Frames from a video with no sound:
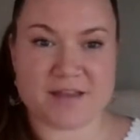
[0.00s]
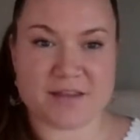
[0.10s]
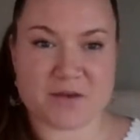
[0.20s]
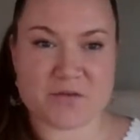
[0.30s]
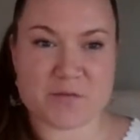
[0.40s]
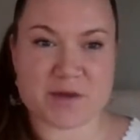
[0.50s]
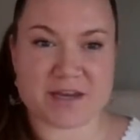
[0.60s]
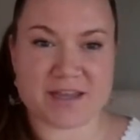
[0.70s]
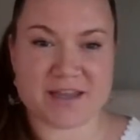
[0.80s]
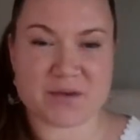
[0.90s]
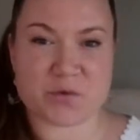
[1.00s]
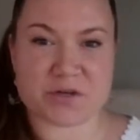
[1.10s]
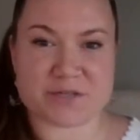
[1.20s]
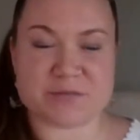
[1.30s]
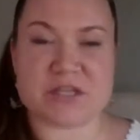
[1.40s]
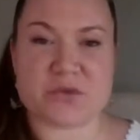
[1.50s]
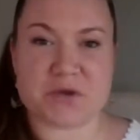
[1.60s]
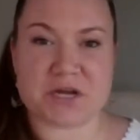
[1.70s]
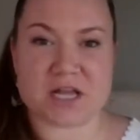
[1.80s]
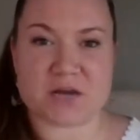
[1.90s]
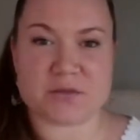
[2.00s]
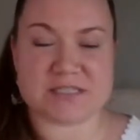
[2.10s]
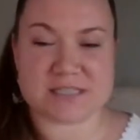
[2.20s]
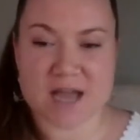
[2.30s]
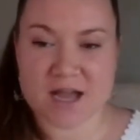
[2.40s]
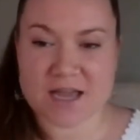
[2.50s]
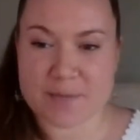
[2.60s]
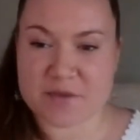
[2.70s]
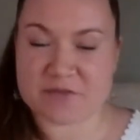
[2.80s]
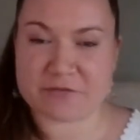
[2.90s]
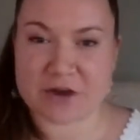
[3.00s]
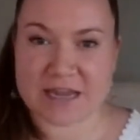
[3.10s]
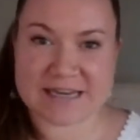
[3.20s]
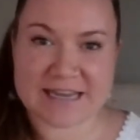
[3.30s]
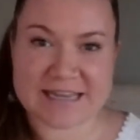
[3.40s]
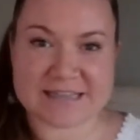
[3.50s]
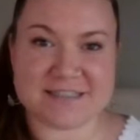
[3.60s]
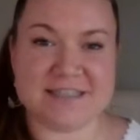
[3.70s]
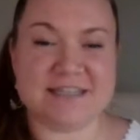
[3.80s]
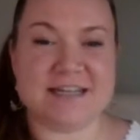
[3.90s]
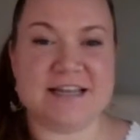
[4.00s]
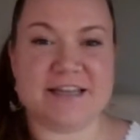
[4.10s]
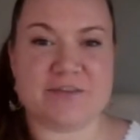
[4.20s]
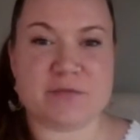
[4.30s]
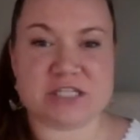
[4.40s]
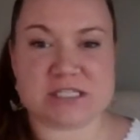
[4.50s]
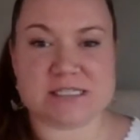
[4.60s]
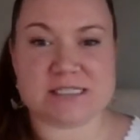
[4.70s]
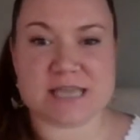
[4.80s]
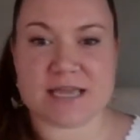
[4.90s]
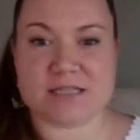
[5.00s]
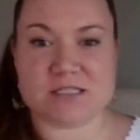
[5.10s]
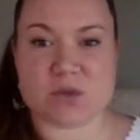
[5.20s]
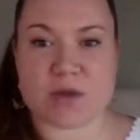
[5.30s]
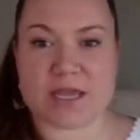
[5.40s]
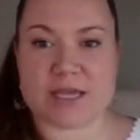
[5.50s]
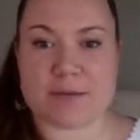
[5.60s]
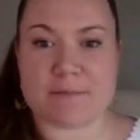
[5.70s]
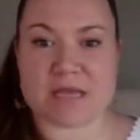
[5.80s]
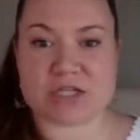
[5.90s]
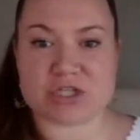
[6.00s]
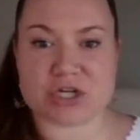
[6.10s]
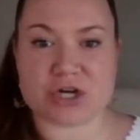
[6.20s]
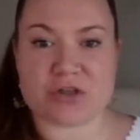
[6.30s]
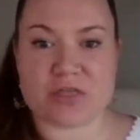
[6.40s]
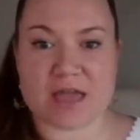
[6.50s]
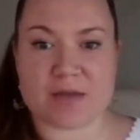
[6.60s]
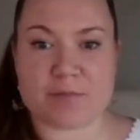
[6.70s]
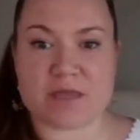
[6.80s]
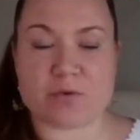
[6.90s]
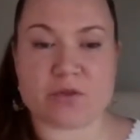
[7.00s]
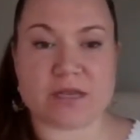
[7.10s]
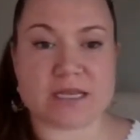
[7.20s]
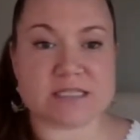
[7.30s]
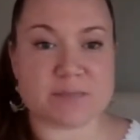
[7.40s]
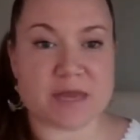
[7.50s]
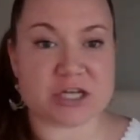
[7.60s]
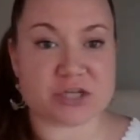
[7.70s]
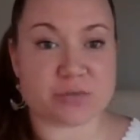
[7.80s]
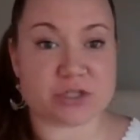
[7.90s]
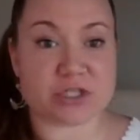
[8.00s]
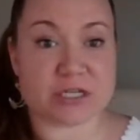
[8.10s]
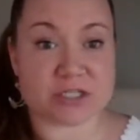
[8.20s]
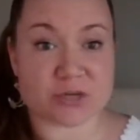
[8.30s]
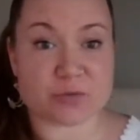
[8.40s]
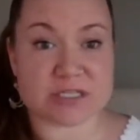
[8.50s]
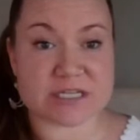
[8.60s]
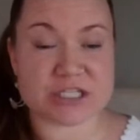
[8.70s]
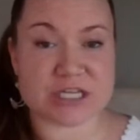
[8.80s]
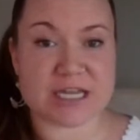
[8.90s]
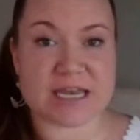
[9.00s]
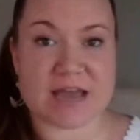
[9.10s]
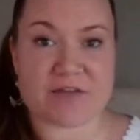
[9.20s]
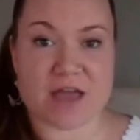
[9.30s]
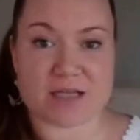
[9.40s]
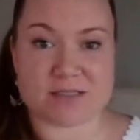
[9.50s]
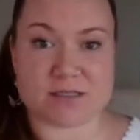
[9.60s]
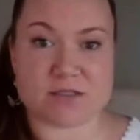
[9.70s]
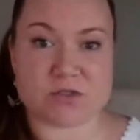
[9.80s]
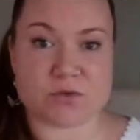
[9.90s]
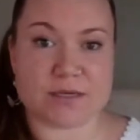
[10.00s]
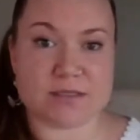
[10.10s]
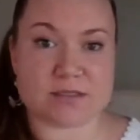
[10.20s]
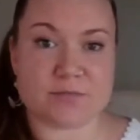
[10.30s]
Hello, everybody, and welcome to 3 o'clock with SOC. Happy Friday. Give me just a second so I can make sure that people that need Spanish interpretation can have access to it.